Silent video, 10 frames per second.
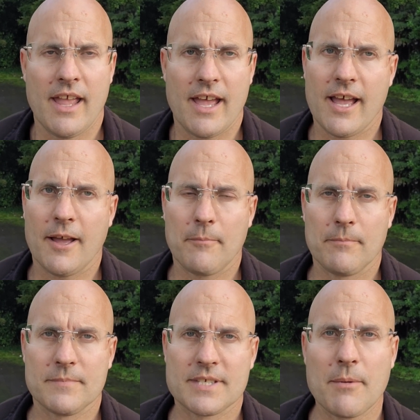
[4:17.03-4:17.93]

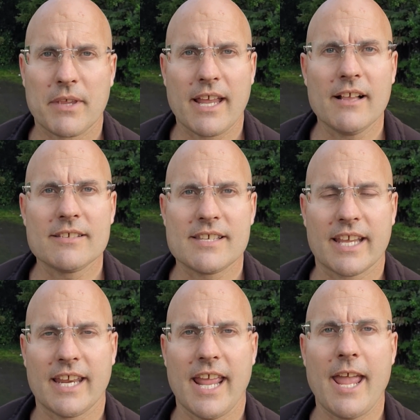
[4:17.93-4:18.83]
Something else
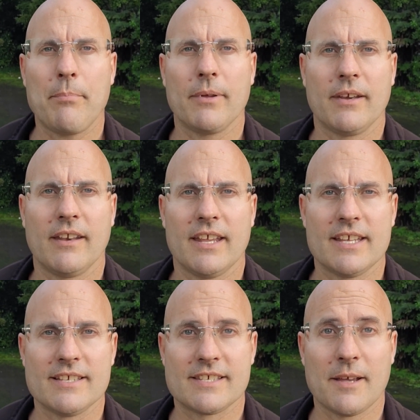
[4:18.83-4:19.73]
that can happen
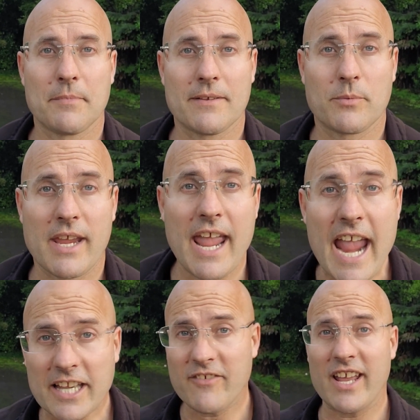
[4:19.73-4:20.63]
is sometimes we
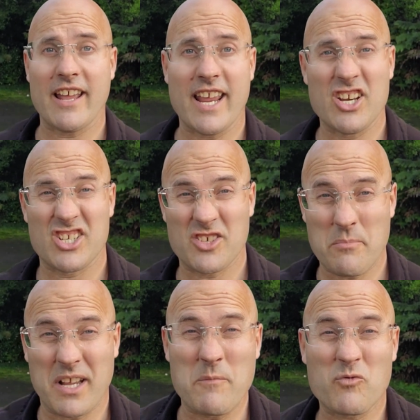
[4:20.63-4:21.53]
activate our energy so it
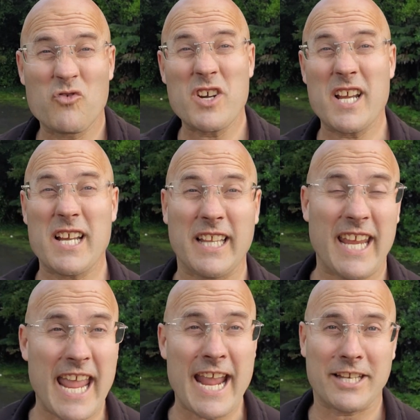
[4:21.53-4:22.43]
becomes
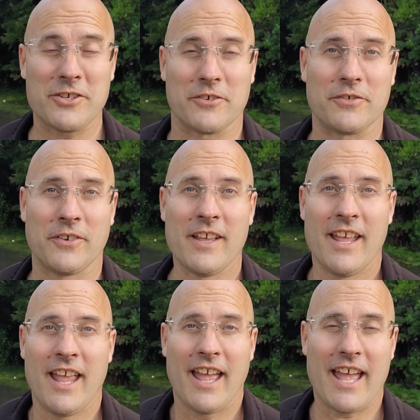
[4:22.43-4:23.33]
really active.
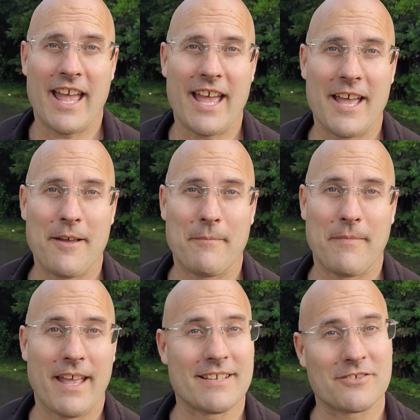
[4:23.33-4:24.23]

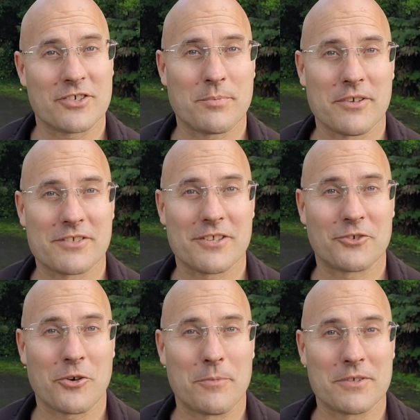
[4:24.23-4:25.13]
As a response to the
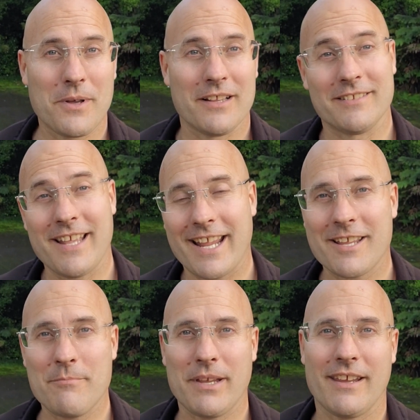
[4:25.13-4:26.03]
trauma as well. And that
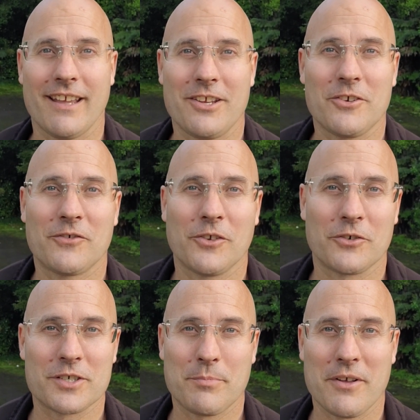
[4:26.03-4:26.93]
can be a useful
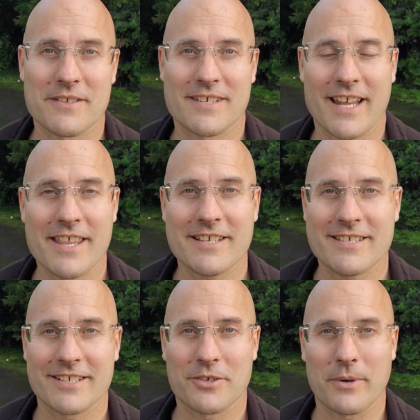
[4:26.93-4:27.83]
response in other
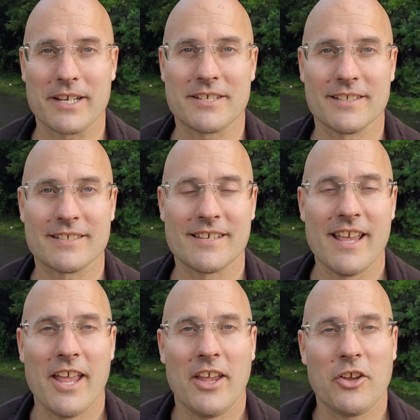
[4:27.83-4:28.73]
situations.
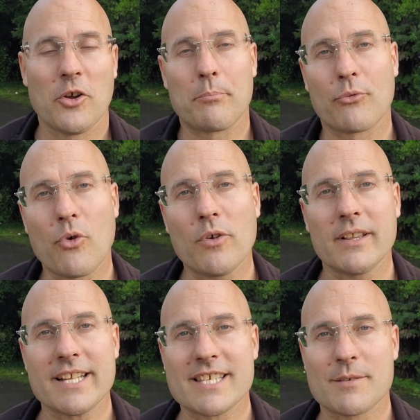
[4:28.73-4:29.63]
You know,
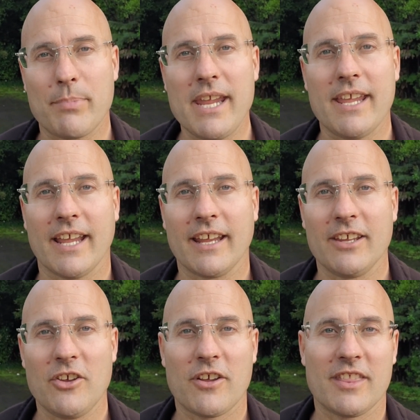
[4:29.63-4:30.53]
broadly speaking,
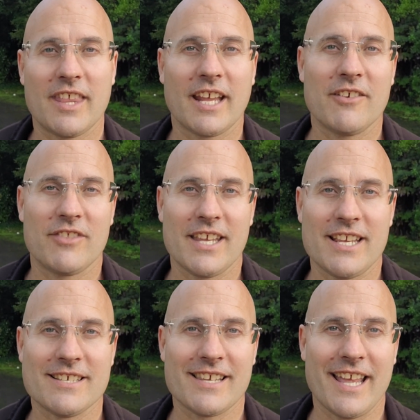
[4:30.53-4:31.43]
you can think of
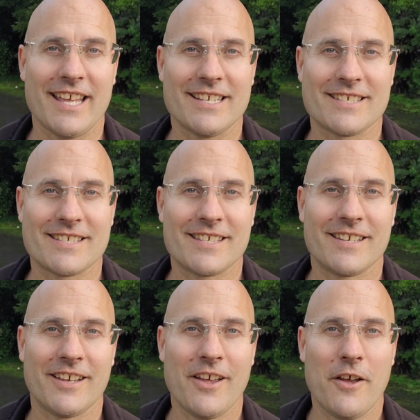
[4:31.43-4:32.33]
these as
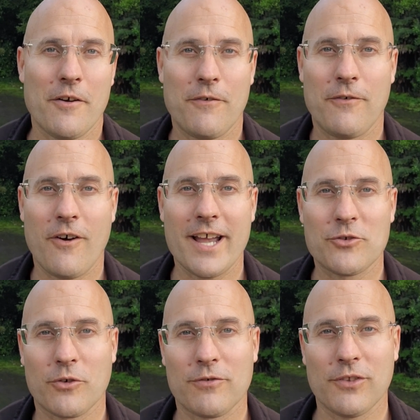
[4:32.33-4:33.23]

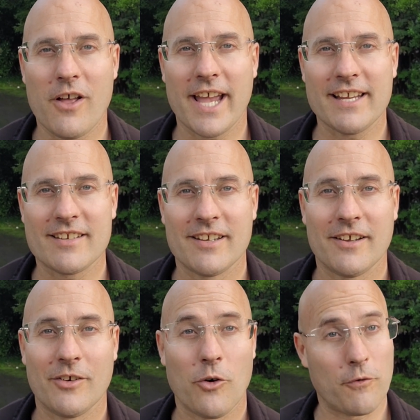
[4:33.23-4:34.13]
fight or flight
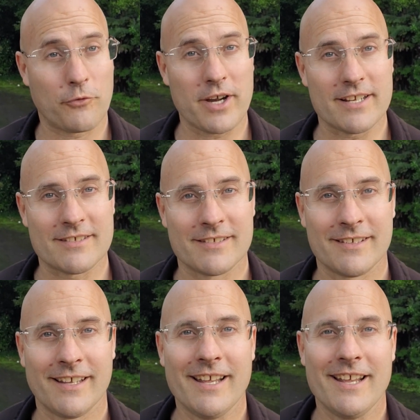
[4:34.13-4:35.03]
or freeze.
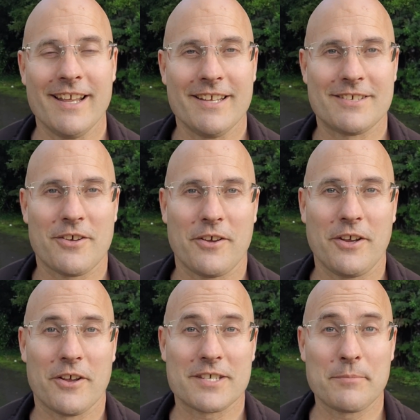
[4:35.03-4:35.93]
So,
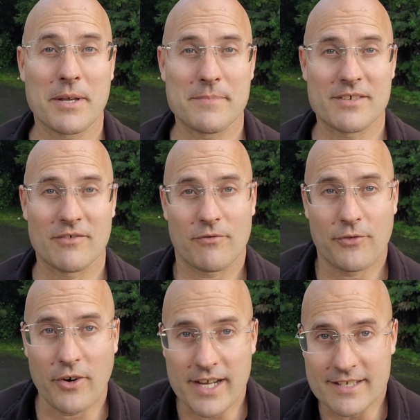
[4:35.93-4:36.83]
you know, sometimes
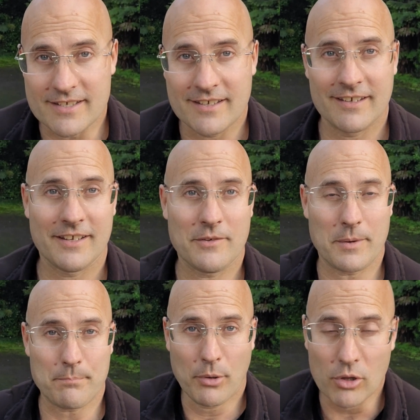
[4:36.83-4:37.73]
freeze, we
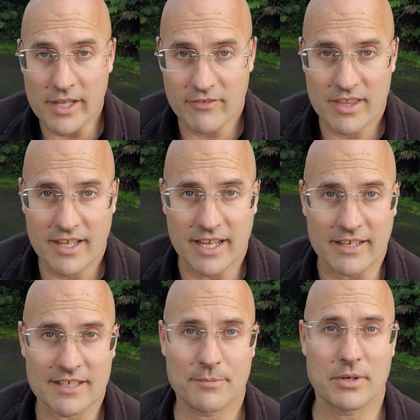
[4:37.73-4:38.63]
pull everything
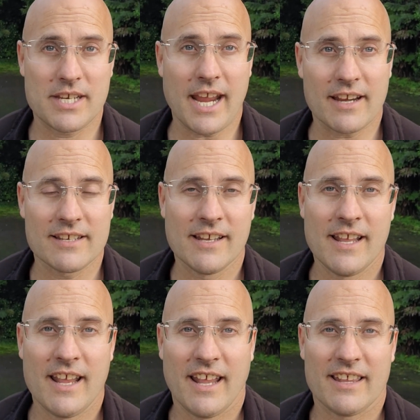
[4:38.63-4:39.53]
in to protect.
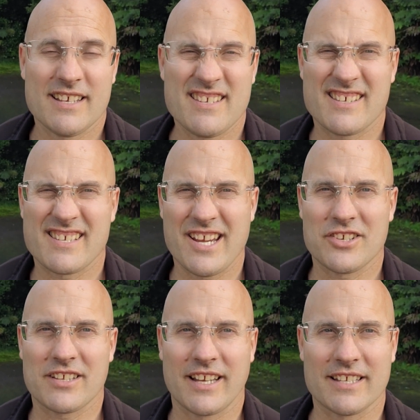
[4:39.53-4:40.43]
And this is
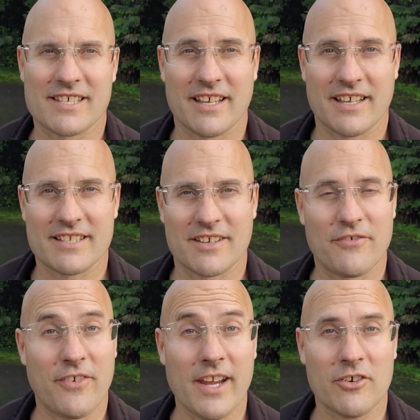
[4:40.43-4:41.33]
essentially, it's a
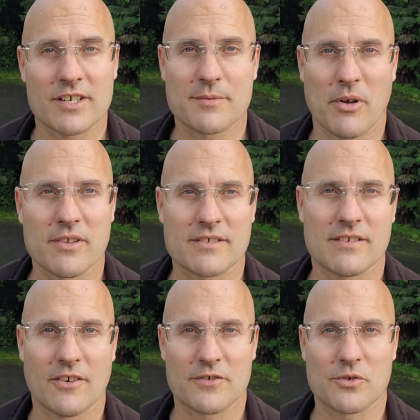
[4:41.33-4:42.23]
fear response
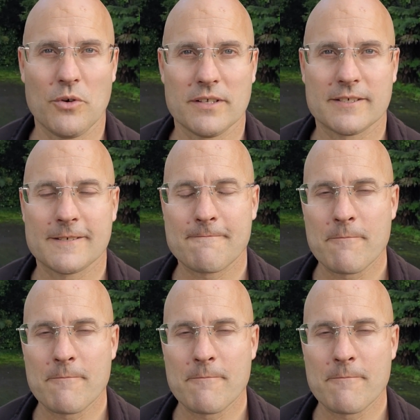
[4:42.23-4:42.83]
of sorts.